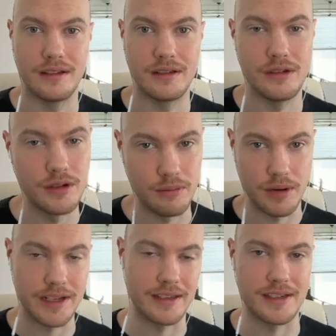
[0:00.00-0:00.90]
you can
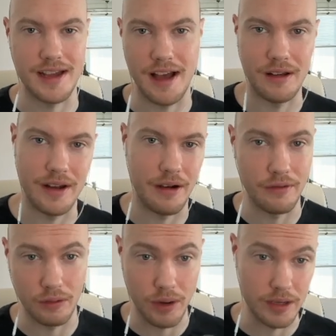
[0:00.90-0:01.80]
break this down
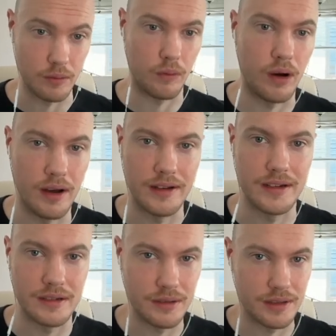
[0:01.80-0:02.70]
however way you want.
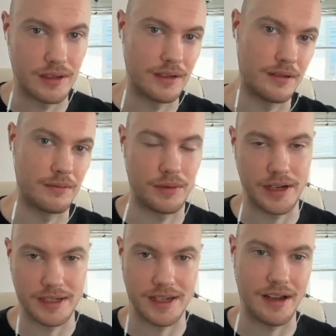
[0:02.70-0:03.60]
You can
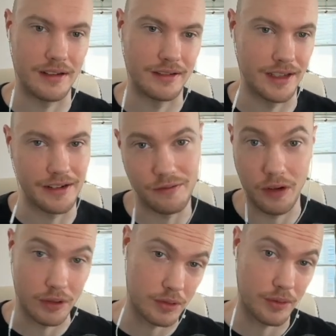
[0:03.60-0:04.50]
break it down like
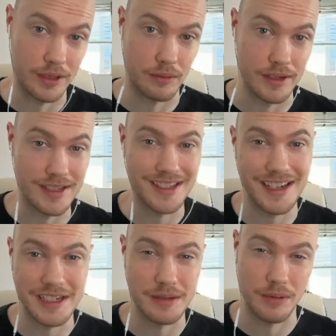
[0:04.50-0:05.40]
fall
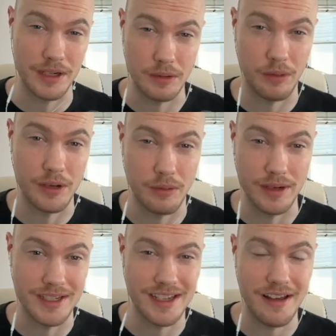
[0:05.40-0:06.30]
2026, spring
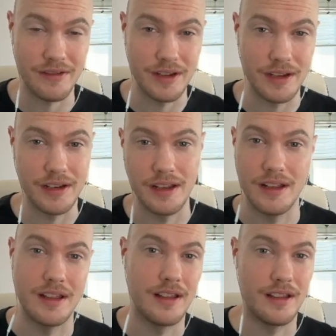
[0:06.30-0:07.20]
2027,
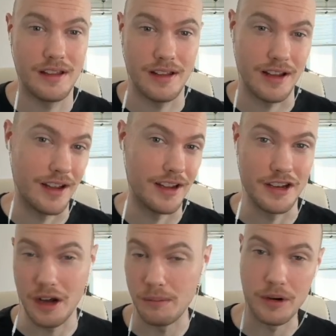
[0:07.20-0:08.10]

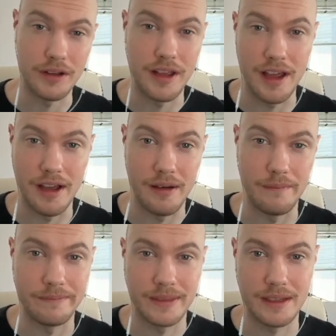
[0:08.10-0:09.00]
number
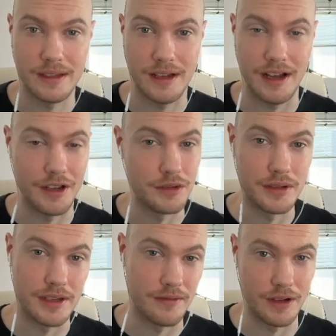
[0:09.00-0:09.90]
them. You
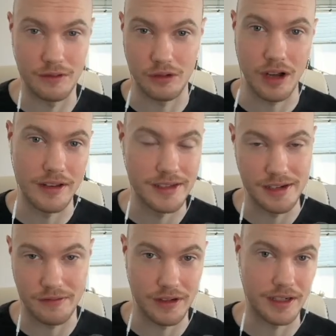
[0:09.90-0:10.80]
could even run
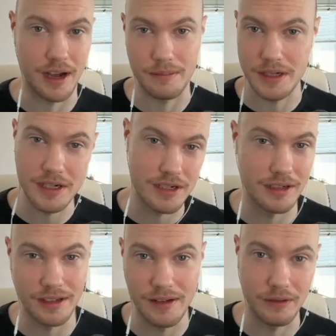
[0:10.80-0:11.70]
different
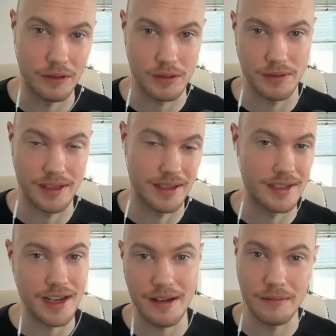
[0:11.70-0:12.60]
competition levels within the
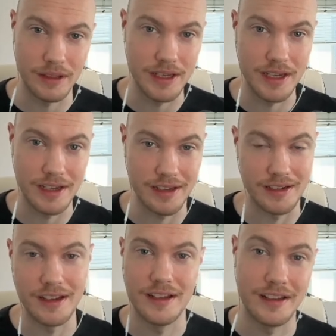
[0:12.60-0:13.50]
same league and
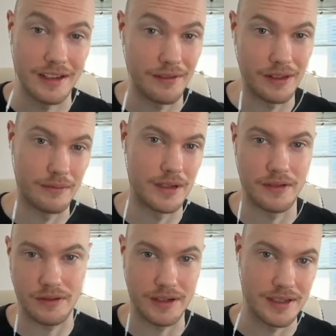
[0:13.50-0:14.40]
give them
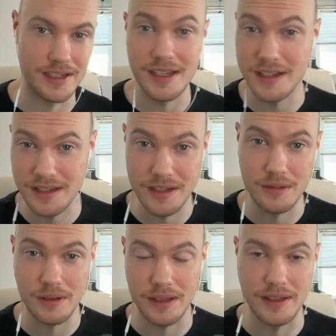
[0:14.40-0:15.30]
different seasons
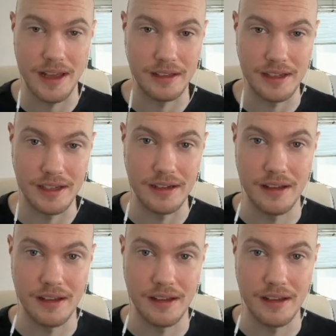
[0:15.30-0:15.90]
within that league,